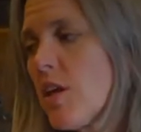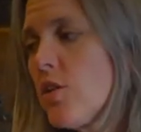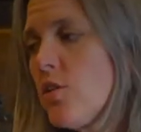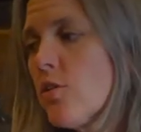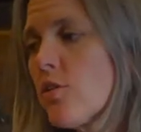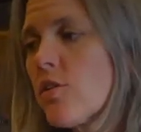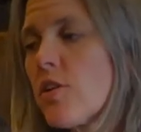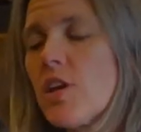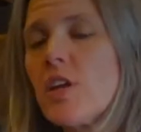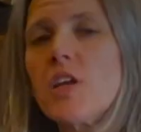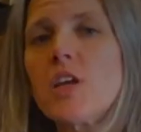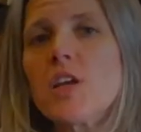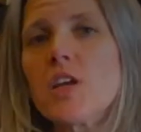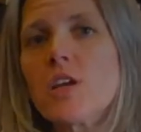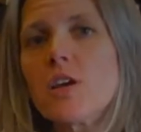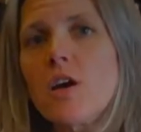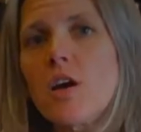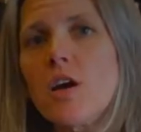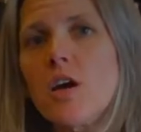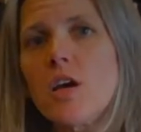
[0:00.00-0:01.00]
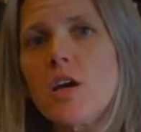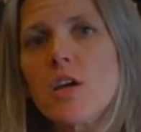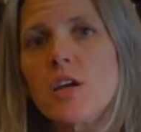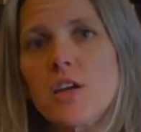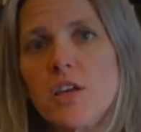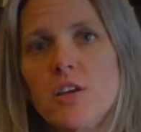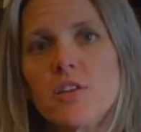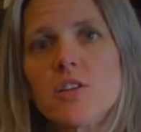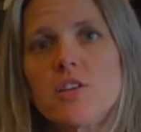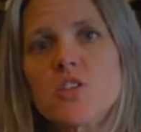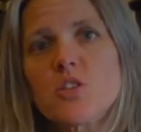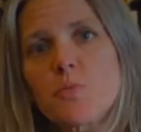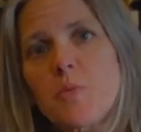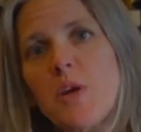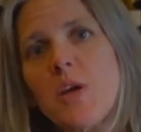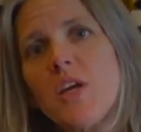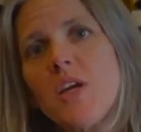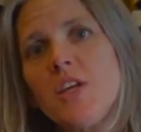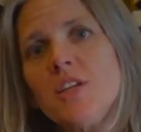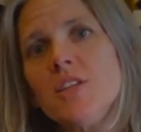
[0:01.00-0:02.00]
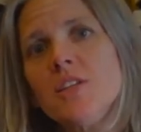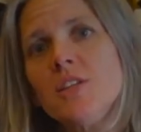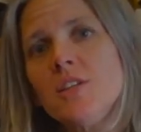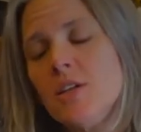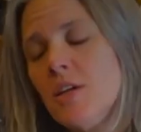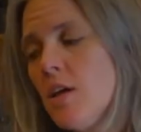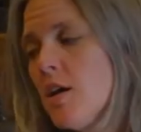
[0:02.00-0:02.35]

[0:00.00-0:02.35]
and you're getting Achilles pain,